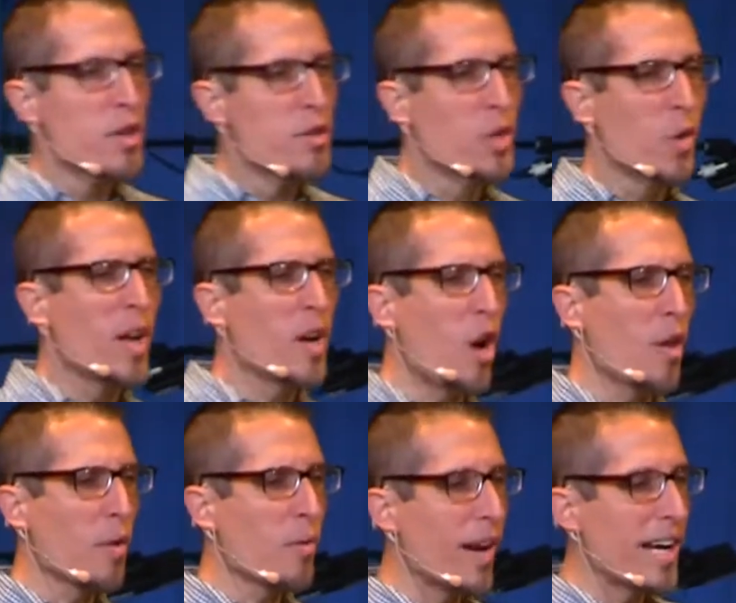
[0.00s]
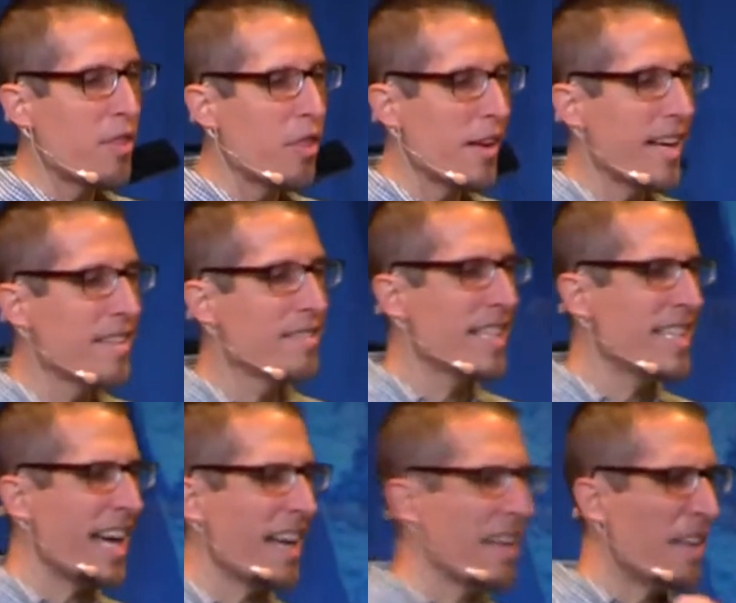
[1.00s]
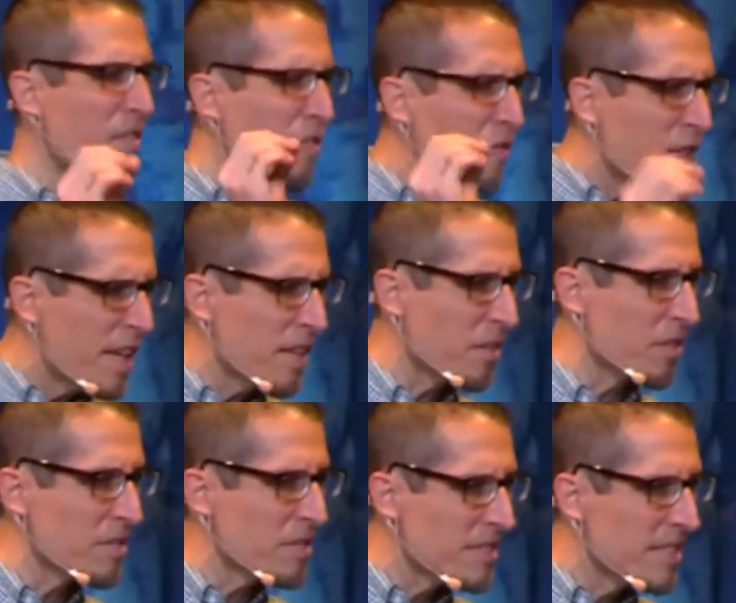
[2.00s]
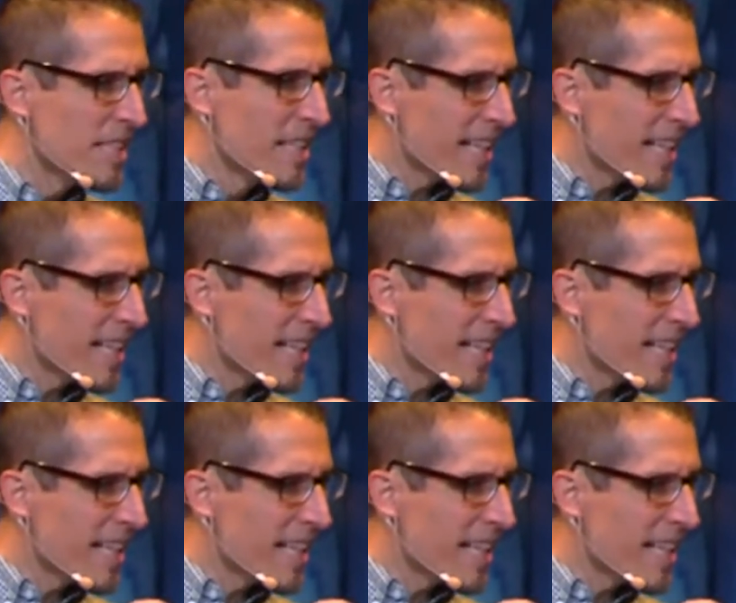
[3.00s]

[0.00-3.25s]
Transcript: you're doing all the right things and yet it feels